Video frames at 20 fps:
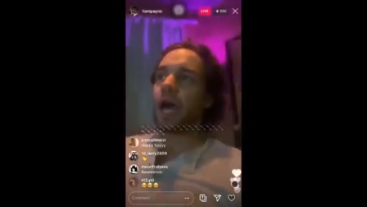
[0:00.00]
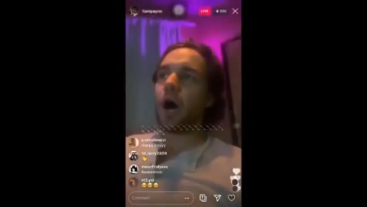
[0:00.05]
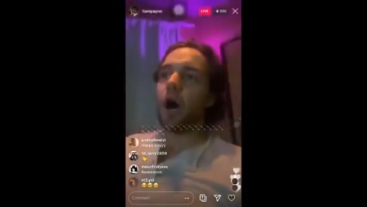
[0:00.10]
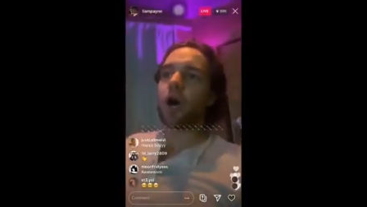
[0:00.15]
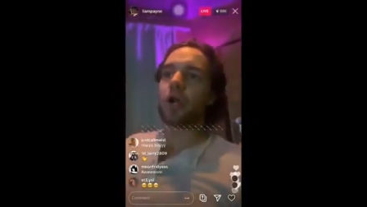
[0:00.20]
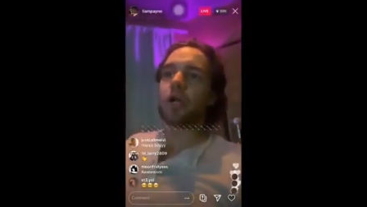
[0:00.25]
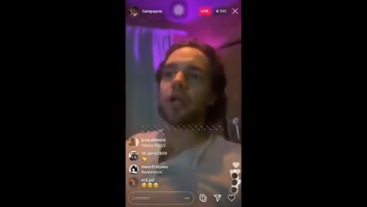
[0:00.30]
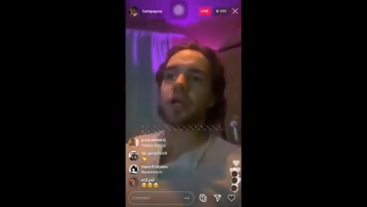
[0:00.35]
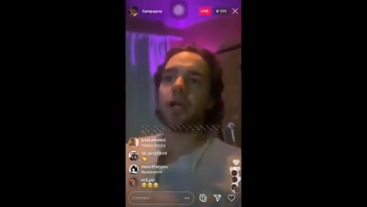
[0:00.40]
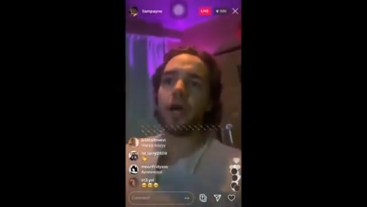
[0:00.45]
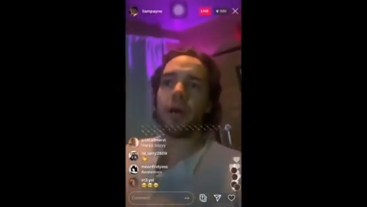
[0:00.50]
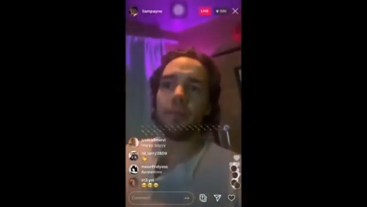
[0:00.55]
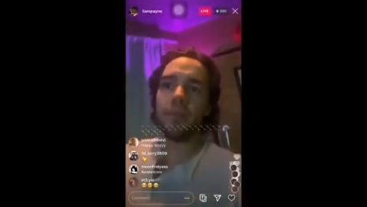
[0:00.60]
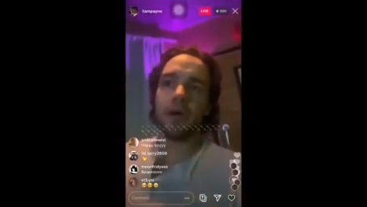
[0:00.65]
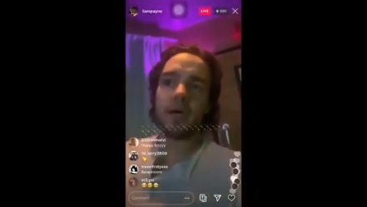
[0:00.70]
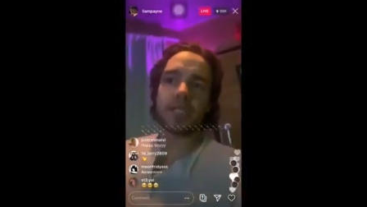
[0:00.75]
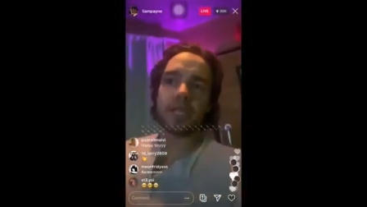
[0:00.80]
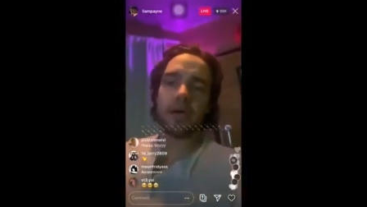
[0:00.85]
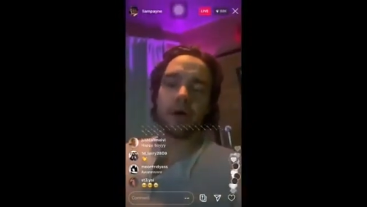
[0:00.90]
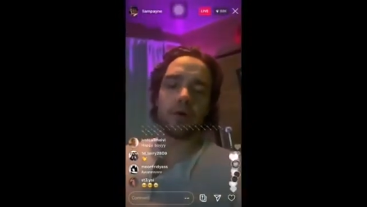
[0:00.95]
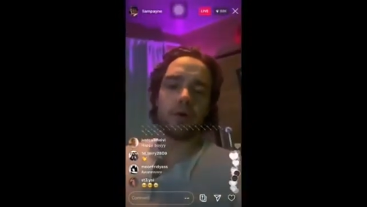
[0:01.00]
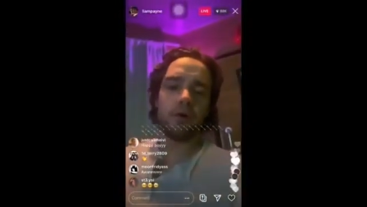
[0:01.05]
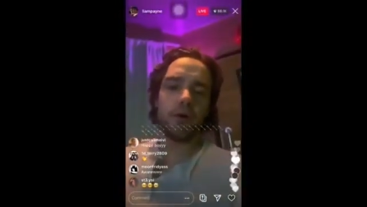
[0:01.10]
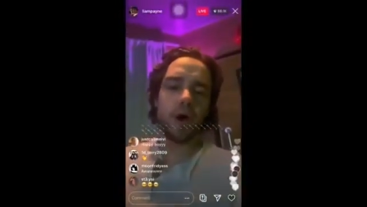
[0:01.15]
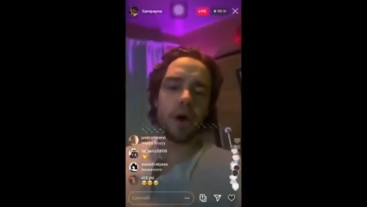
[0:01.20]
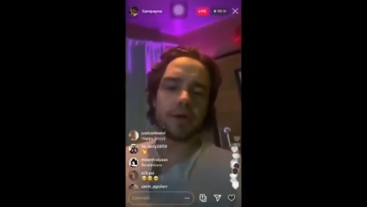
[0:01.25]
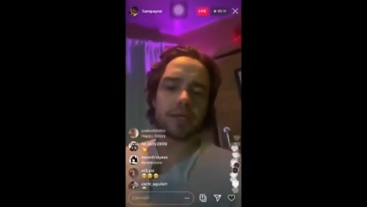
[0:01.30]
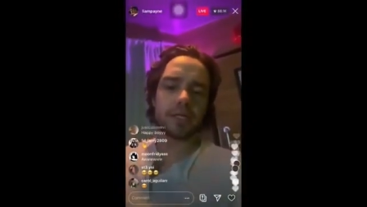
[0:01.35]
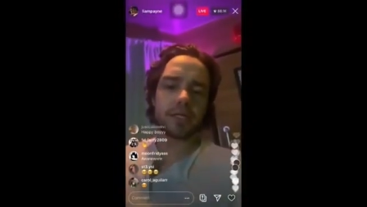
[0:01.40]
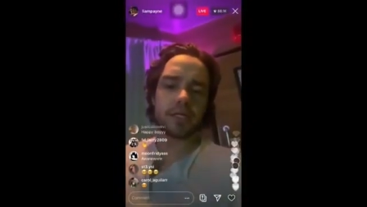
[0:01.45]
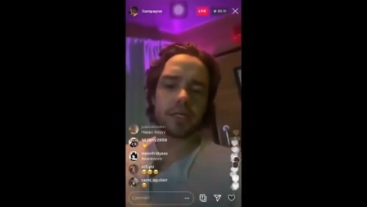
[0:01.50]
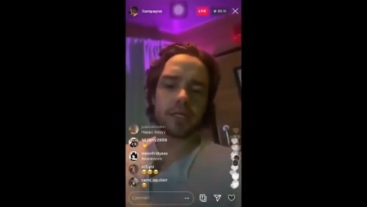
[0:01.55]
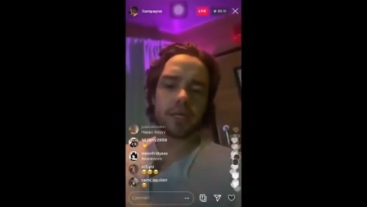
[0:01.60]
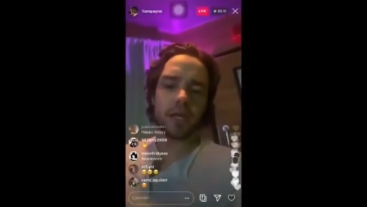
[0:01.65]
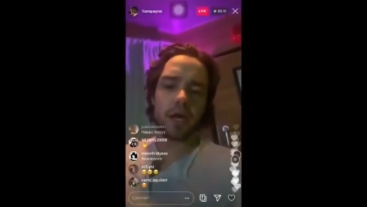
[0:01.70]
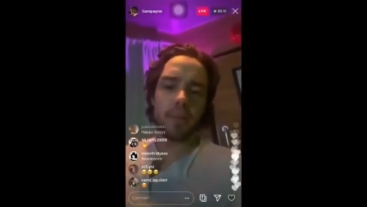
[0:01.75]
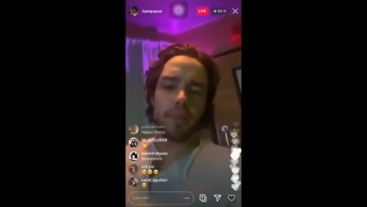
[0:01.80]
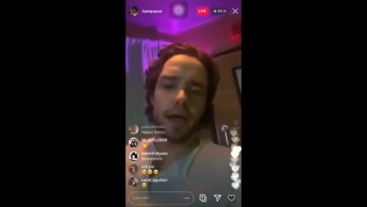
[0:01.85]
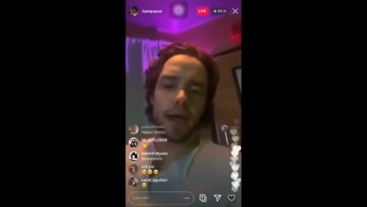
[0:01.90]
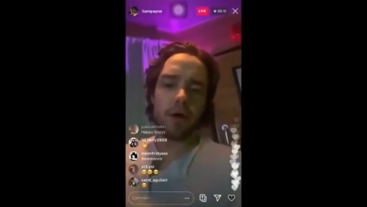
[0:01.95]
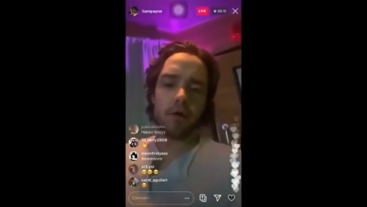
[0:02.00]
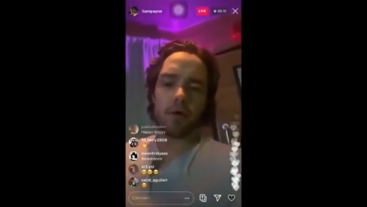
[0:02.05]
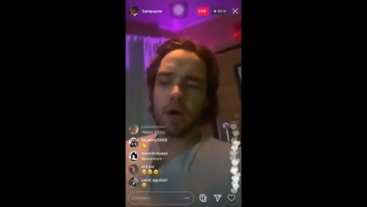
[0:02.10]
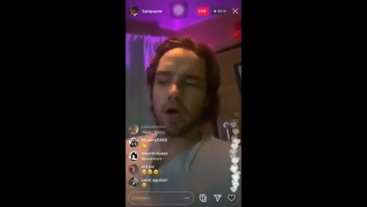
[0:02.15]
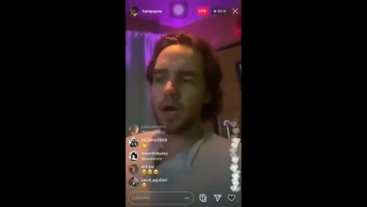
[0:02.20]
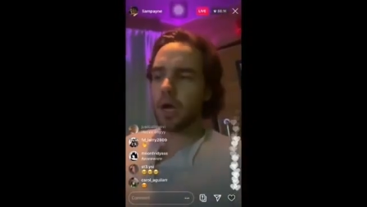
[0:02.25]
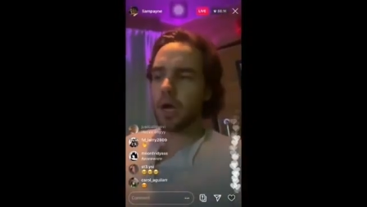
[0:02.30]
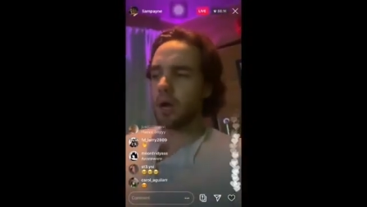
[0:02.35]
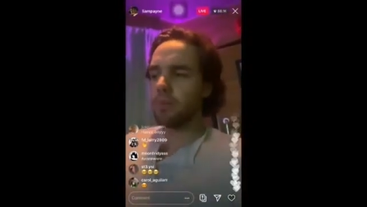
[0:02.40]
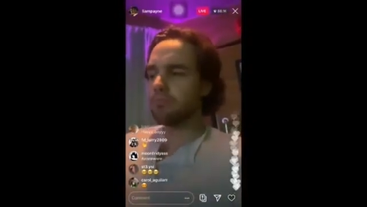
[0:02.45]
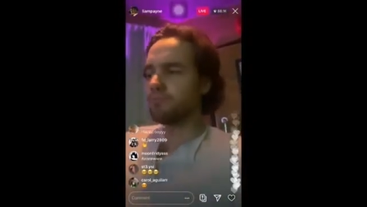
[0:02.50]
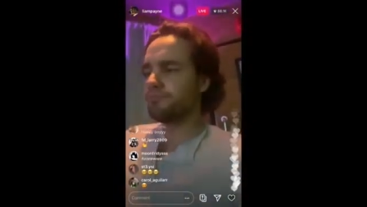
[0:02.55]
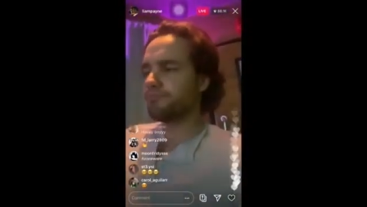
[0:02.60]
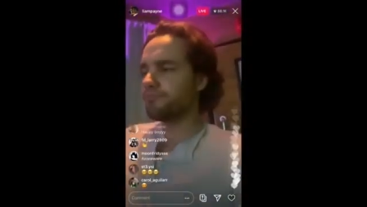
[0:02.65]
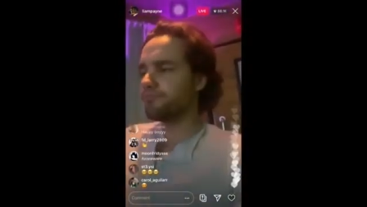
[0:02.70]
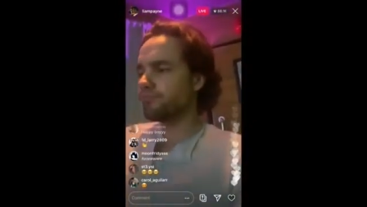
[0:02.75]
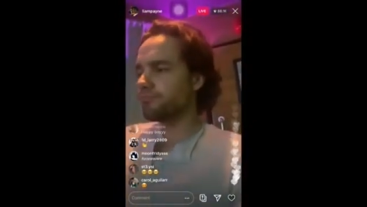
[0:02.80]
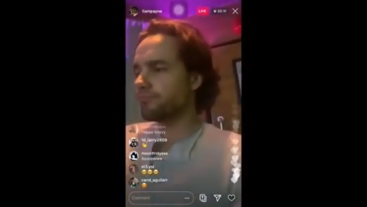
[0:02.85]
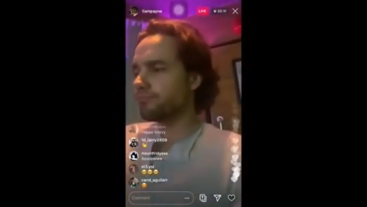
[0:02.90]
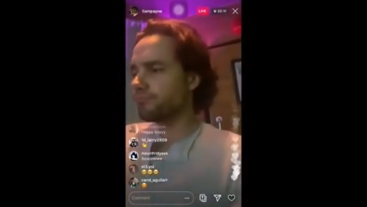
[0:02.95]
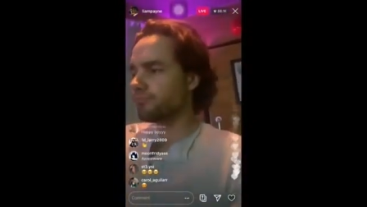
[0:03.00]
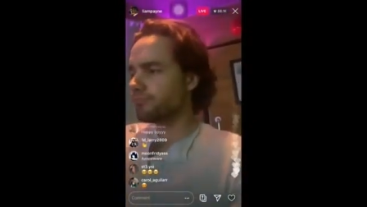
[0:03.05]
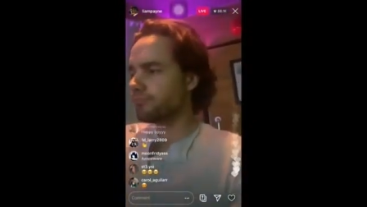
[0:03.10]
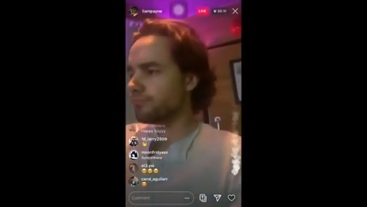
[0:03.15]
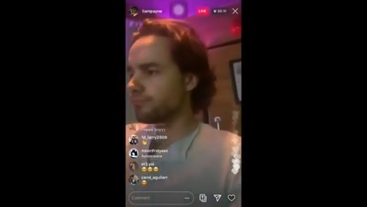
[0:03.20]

just wanted to get on and um, tell you guys about, um,